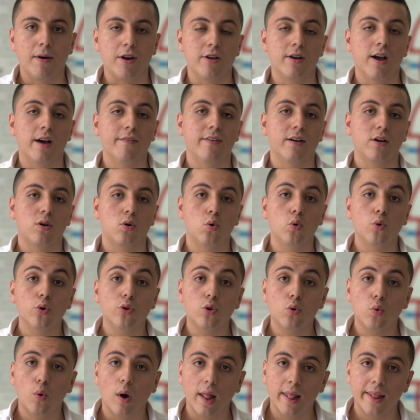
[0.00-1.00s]
but you have a
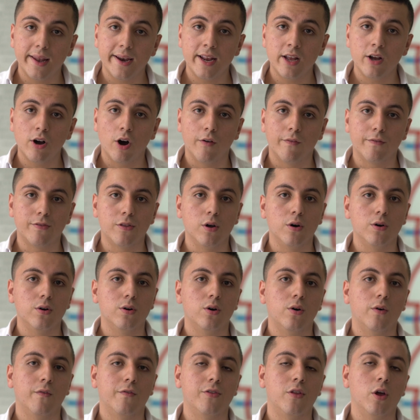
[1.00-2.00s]
good quality of
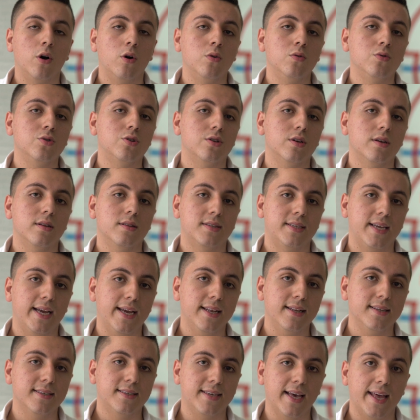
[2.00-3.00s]
those
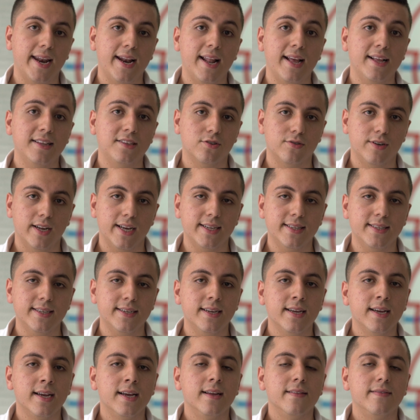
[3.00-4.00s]
10 satellites
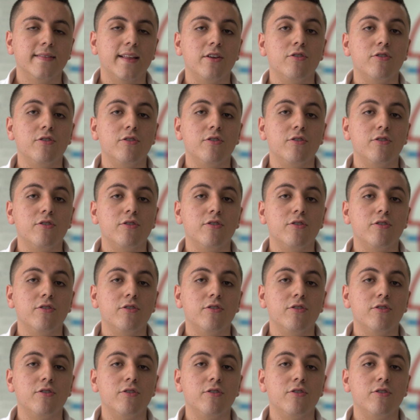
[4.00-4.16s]
connected,